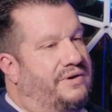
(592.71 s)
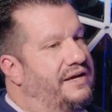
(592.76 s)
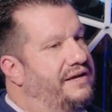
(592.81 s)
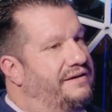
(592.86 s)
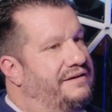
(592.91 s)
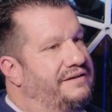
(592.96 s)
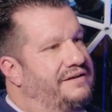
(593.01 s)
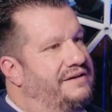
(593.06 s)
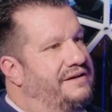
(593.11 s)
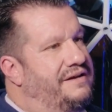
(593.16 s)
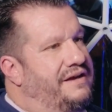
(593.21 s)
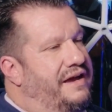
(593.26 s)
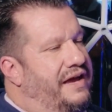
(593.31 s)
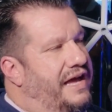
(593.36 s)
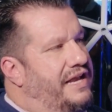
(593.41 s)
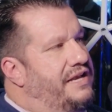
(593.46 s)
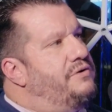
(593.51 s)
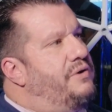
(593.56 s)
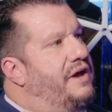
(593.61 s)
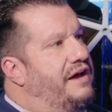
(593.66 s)
great.
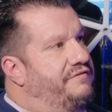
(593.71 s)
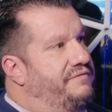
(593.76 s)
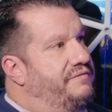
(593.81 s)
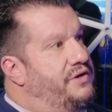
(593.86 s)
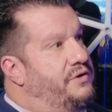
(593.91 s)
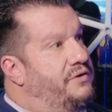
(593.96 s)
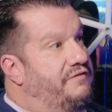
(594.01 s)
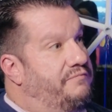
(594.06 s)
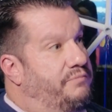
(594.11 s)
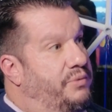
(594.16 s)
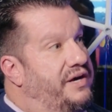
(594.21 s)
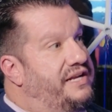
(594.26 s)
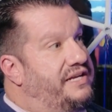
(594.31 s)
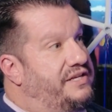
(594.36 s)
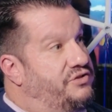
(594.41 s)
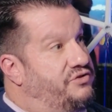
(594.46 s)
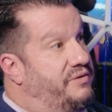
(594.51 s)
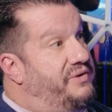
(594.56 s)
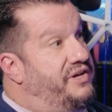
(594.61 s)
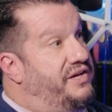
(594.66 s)
And you have pretty
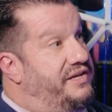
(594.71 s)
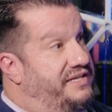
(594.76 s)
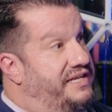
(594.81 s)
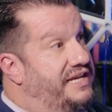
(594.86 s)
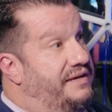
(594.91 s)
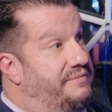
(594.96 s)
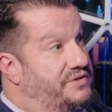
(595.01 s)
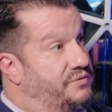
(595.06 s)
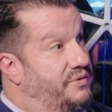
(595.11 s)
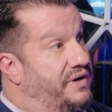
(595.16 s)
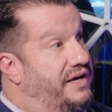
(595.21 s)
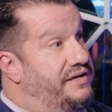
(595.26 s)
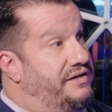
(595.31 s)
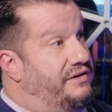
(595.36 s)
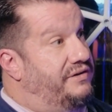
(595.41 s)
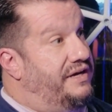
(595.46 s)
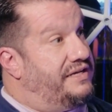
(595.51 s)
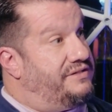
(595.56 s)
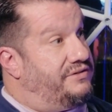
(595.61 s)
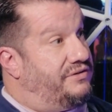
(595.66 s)
distributed teams, right?
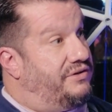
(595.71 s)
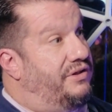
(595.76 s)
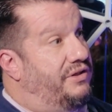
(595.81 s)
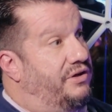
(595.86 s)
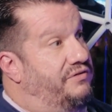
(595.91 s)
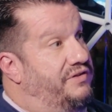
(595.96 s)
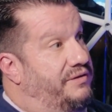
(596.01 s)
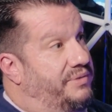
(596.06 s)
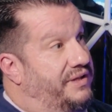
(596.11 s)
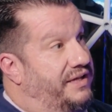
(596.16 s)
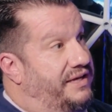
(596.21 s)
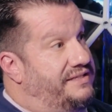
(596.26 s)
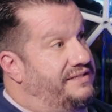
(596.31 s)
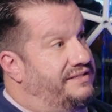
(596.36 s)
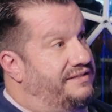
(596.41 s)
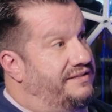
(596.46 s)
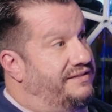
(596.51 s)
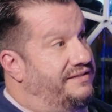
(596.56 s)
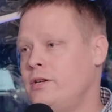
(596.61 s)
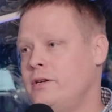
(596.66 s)
You guys are all over the
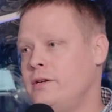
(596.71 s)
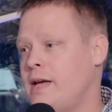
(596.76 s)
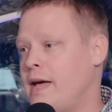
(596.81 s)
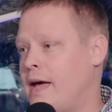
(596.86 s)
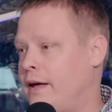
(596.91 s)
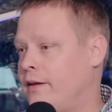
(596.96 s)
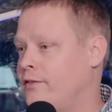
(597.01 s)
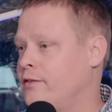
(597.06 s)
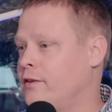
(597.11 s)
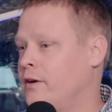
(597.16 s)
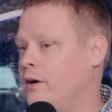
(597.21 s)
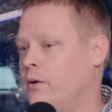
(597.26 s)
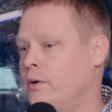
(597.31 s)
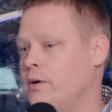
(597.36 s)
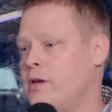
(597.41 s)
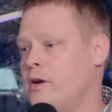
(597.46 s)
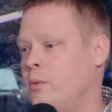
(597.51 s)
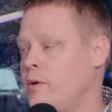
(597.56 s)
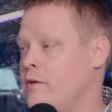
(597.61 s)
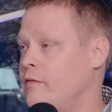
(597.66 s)
place. do, yeah. So
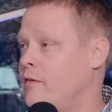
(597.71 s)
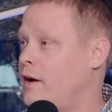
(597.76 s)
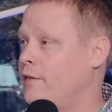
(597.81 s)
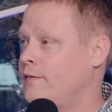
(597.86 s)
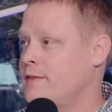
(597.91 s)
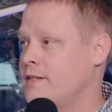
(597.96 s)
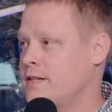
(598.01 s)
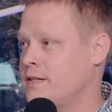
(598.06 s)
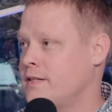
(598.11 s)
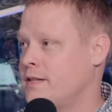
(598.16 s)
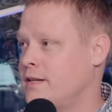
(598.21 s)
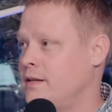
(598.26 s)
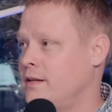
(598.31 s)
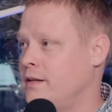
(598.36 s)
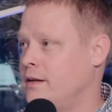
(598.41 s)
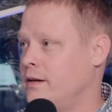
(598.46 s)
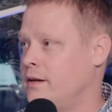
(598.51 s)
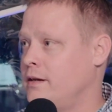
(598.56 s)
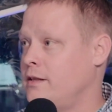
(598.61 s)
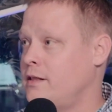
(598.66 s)
we have offices
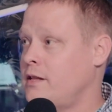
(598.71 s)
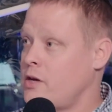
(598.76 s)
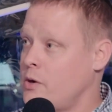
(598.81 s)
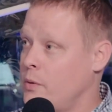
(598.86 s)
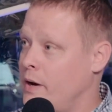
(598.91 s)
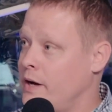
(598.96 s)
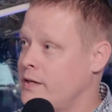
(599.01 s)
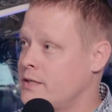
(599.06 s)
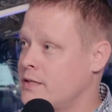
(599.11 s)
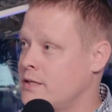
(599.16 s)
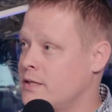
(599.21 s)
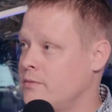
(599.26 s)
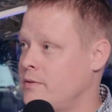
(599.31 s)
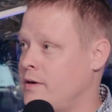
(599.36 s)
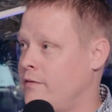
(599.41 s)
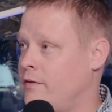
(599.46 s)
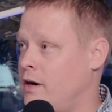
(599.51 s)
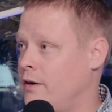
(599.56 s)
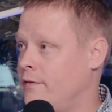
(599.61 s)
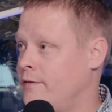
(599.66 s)
in the U.S. We
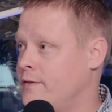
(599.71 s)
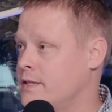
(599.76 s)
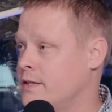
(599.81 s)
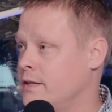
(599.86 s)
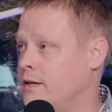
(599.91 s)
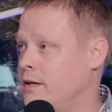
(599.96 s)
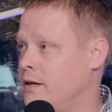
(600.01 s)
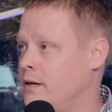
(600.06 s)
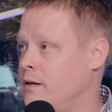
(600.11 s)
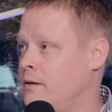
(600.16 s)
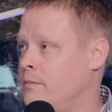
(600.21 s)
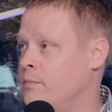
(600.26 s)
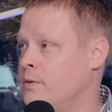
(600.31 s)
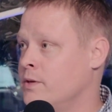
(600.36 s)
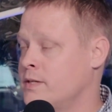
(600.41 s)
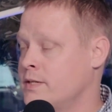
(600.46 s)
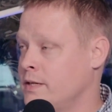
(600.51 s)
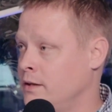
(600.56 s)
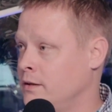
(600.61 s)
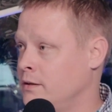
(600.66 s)
have an office in
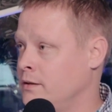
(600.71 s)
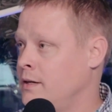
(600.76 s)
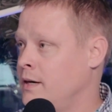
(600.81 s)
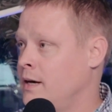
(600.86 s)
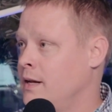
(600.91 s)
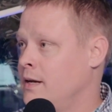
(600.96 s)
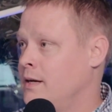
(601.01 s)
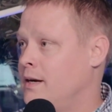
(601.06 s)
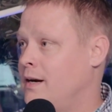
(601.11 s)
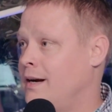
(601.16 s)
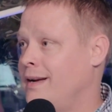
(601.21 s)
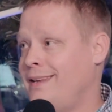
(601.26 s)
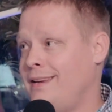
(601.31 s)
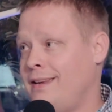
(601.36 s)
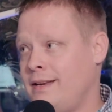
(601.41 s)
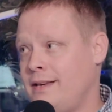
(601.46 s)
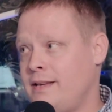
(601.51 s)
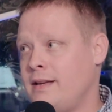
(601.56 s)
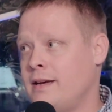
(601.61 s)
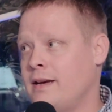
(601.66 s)
Brazil,
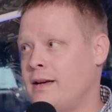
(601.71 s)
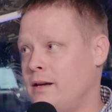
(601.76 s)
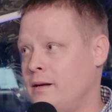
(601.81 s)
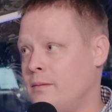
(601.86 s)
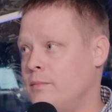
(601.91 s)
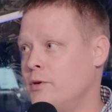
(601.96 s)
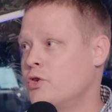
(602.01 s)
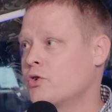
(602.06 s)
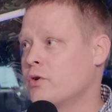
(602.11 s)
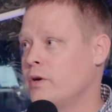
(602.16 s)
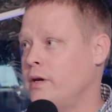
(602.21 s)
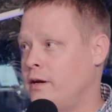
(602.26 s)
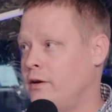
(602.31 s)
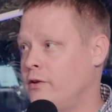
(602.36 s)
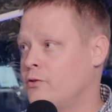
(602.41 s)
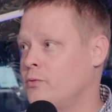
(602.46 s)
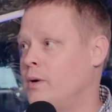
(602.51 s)
in India, and in Madrid